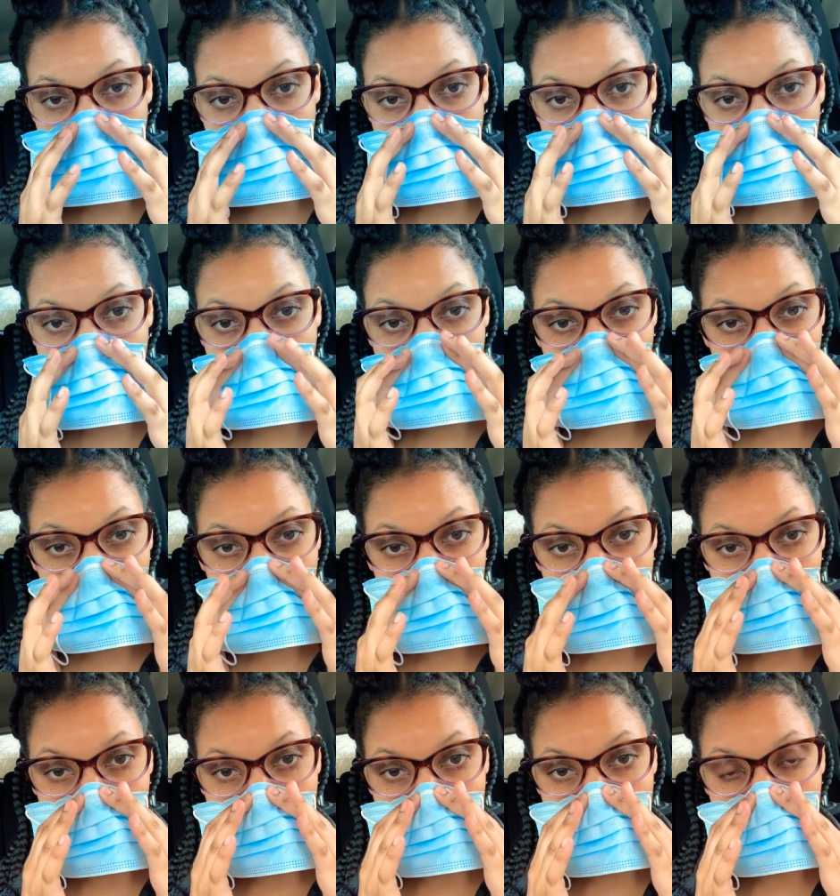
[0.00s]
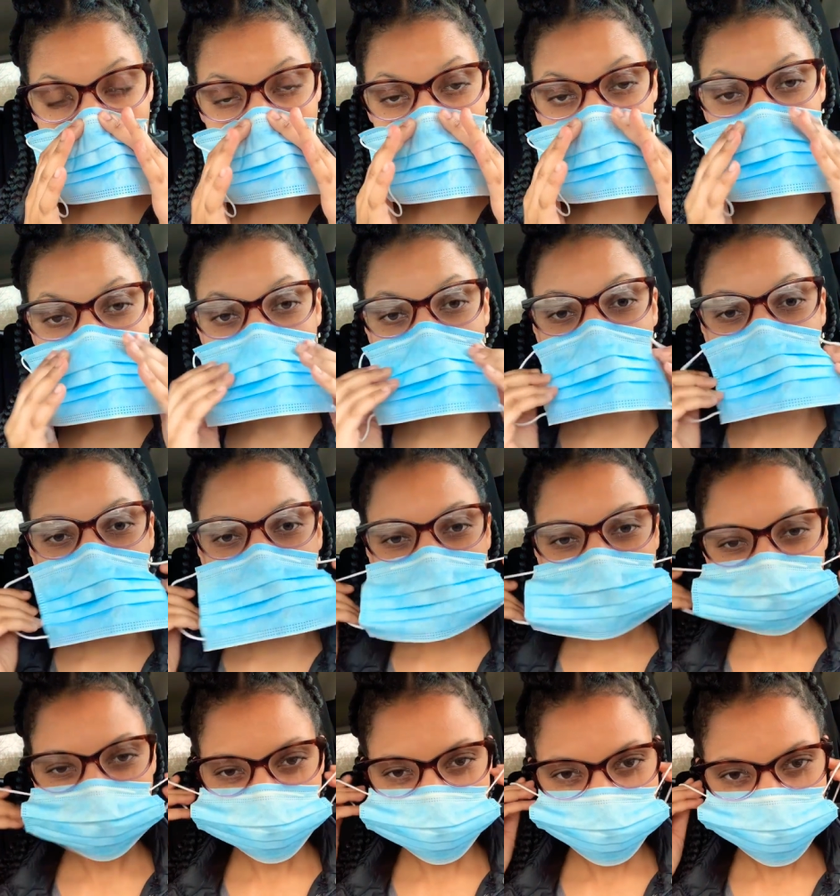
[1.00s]
Okay, I'm not blowing my nose.
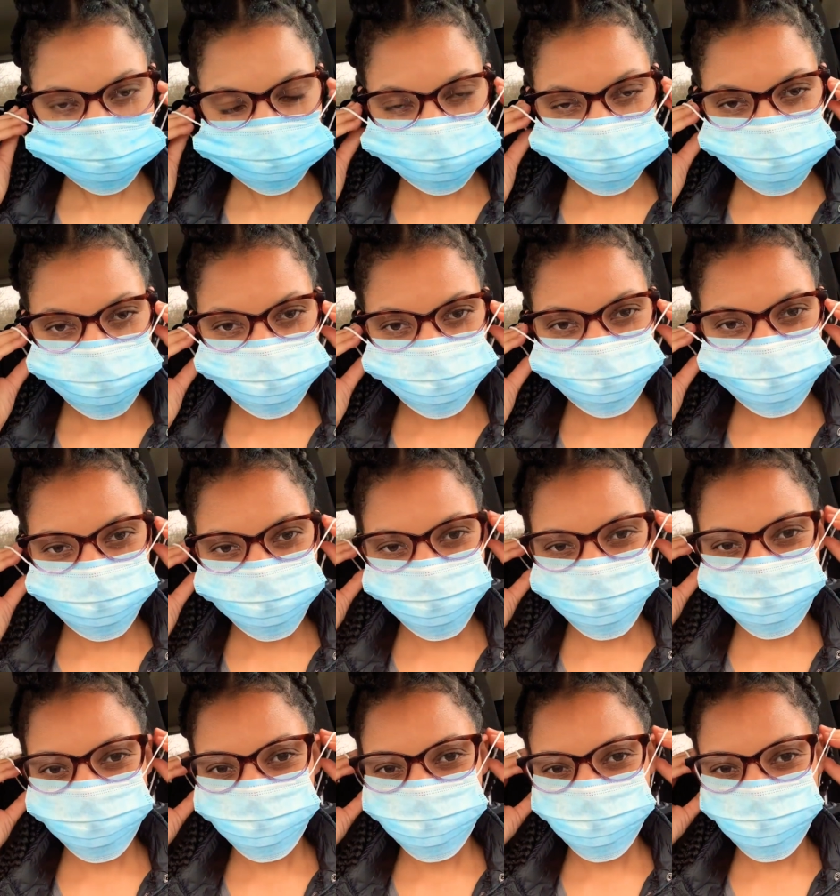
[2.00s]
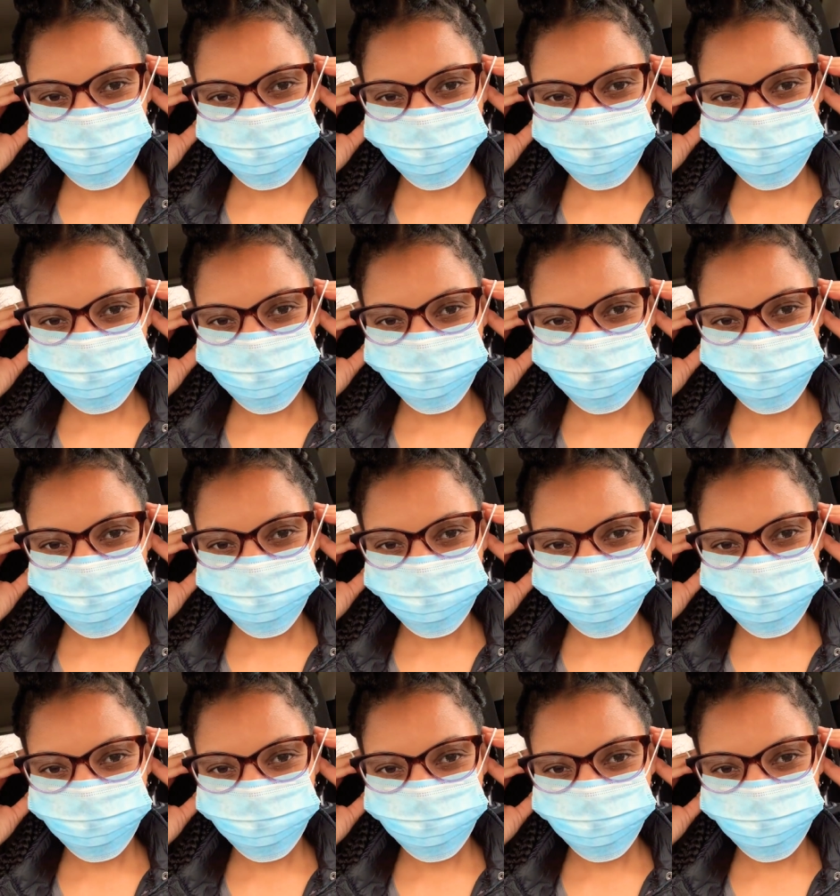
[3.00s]
Look like it.